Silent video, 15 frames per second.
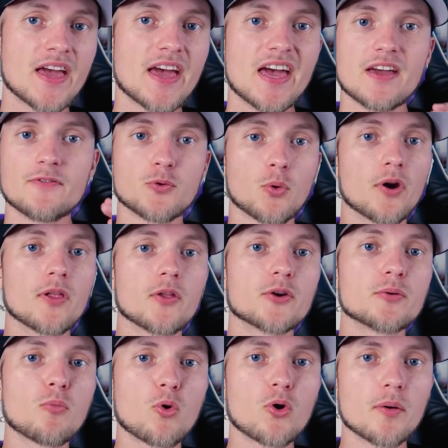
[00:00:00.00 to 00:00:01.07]
If you want to learn
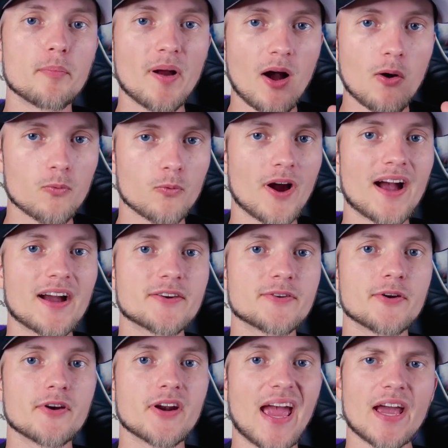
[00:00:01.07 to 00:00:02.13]
more about
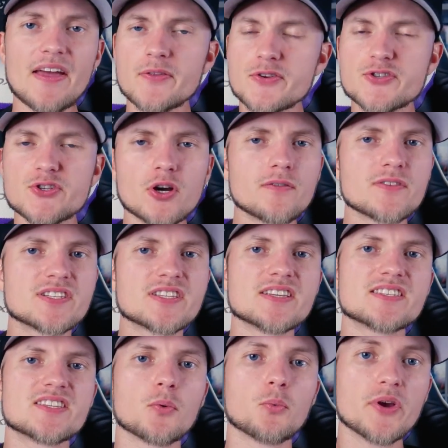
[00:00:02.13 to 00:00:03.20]
RackNerd and the
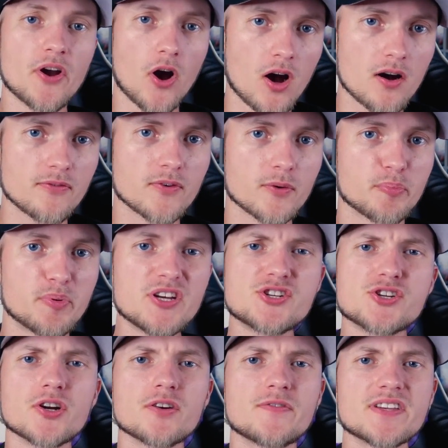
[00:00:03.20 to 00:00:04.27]
services that we offer, be
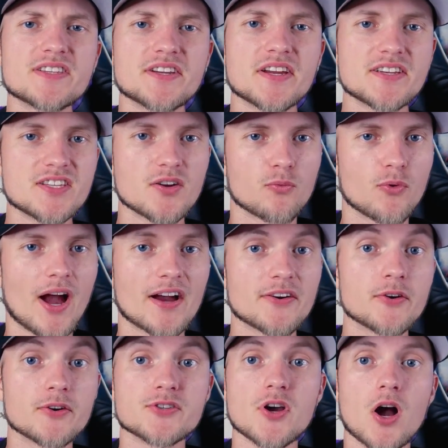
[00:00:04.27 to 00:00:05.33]
sure to visit us at
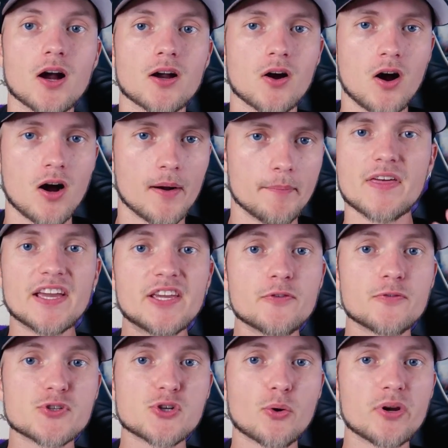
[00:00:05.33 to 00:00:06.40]
racknerd.com. Thank you
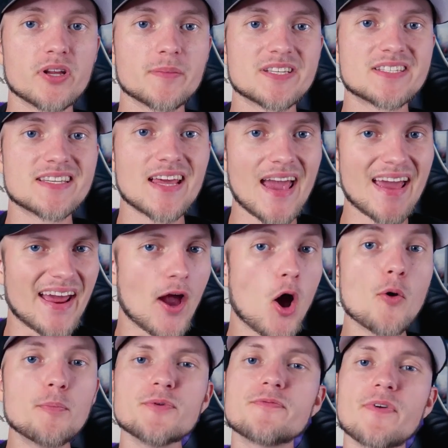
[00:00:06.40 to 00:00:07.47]
for joining me today, and I
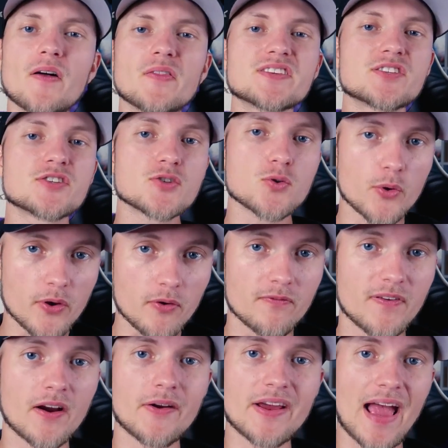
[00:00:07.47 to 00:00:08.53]
hope you found this tutorial
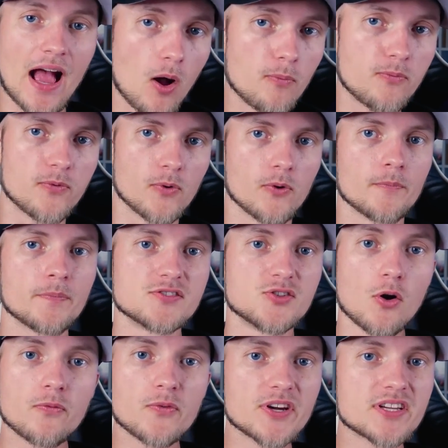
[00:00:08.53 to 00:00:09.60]
very helpful.
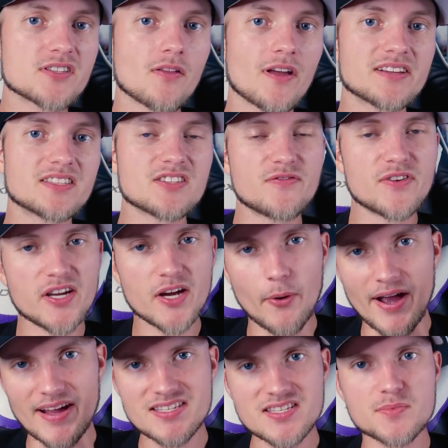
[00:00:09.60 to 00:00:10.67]
Don't forget to like this video
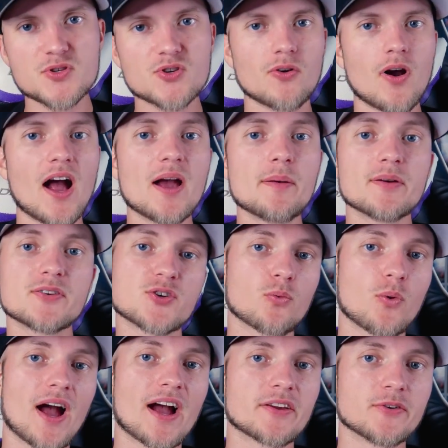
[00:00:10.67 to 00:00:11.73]
and subscribe to
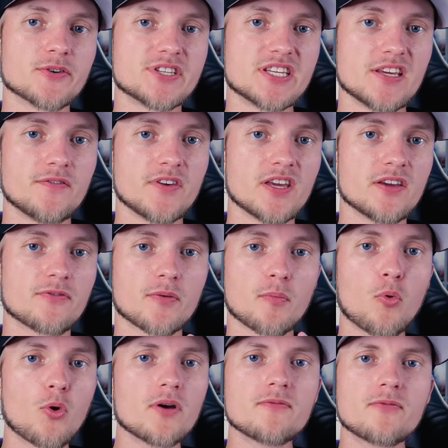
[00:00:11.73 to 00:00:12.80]
RackNerd TV for
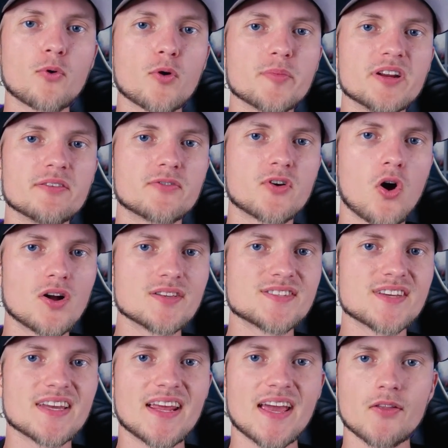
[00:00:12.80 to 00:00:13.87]
more informative
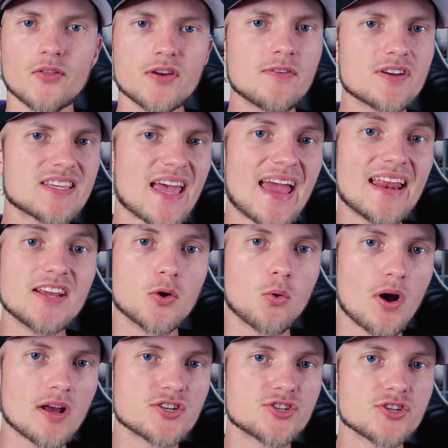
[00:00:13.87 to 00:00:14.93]
content, and leave us any
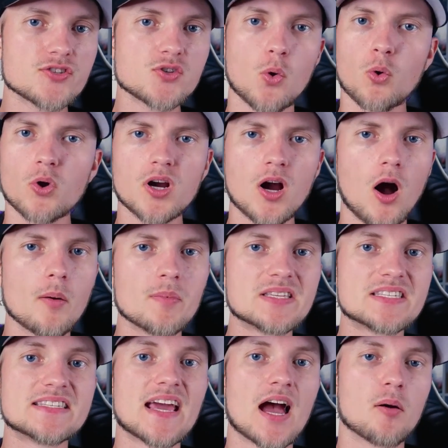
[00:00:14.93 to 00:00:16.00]
questions or comments
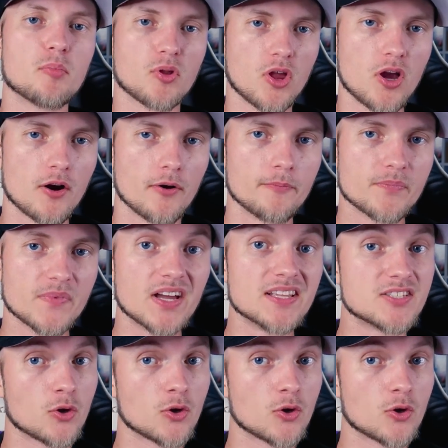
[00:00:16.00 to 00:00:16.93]
down below. Until